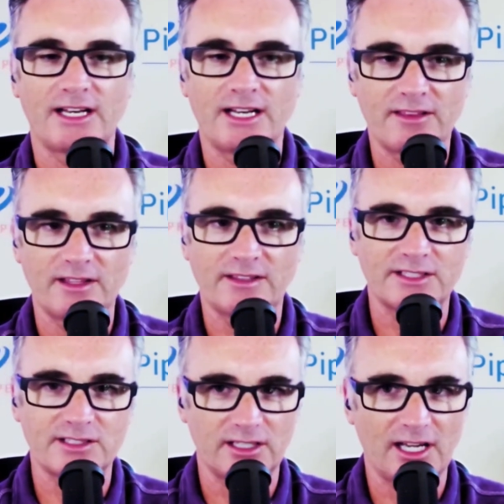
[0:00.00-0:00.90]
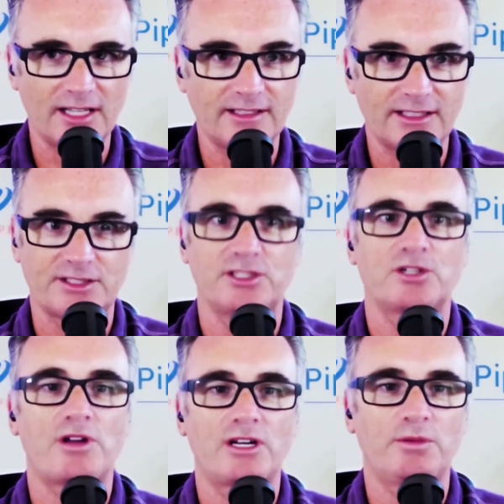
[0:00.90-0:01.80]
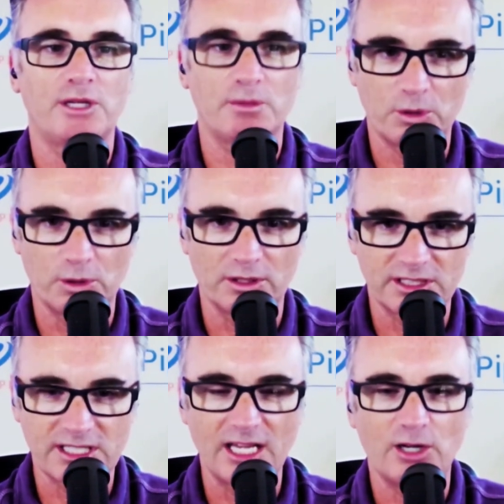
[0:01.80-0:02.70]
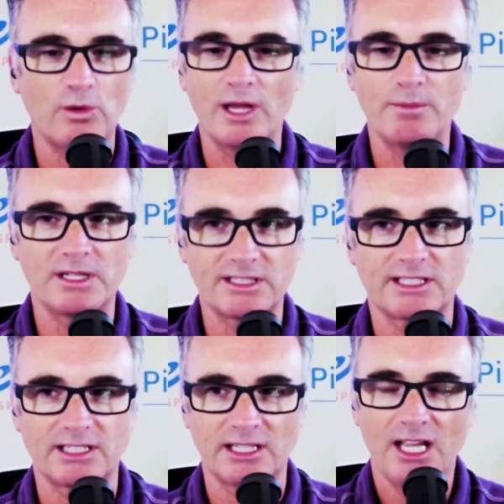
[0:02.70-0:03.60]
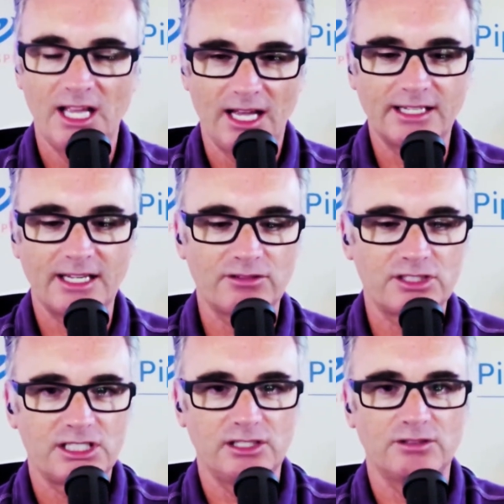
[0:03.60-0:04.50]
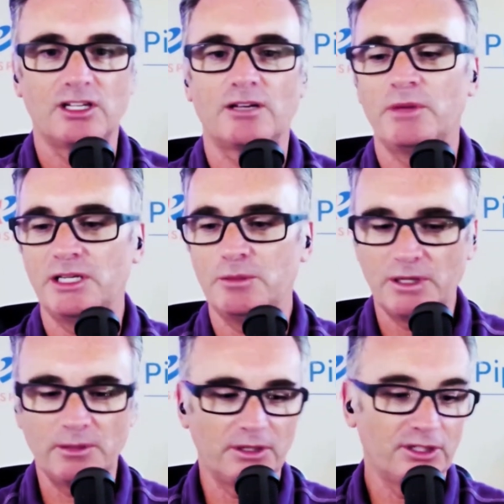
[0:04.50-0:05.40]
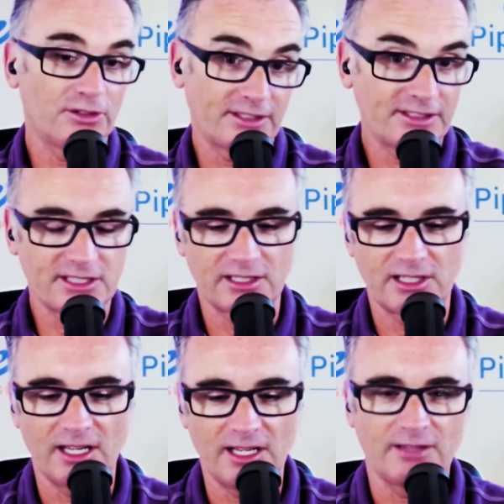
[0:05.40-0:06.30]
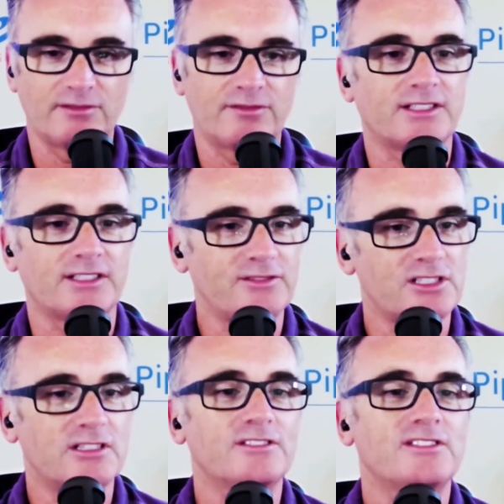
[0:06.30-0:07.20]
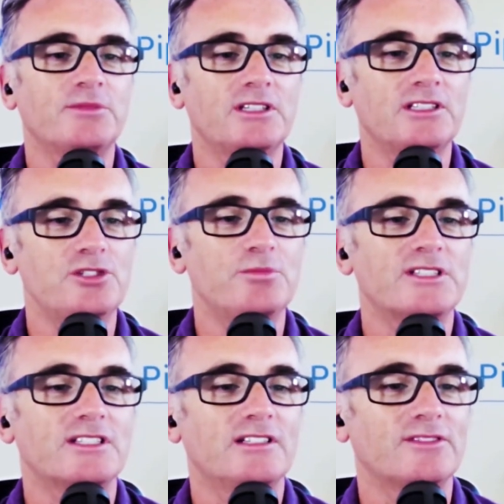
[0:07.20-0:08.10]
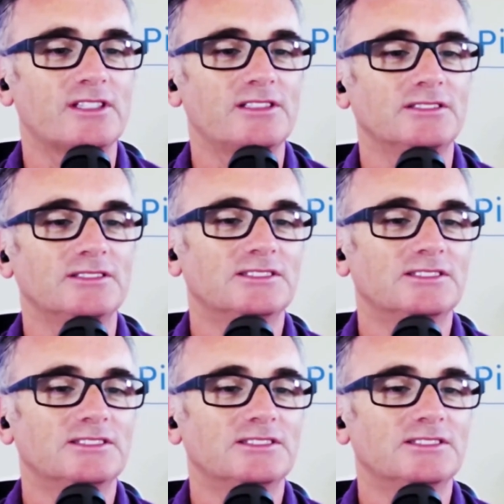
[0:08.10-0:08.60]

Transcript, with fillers: And I think that's an I think that's an incredibly important takeaway because I I guarantee you not many people know that. That's a, uh, in fact I just learned something new myself. Thank you.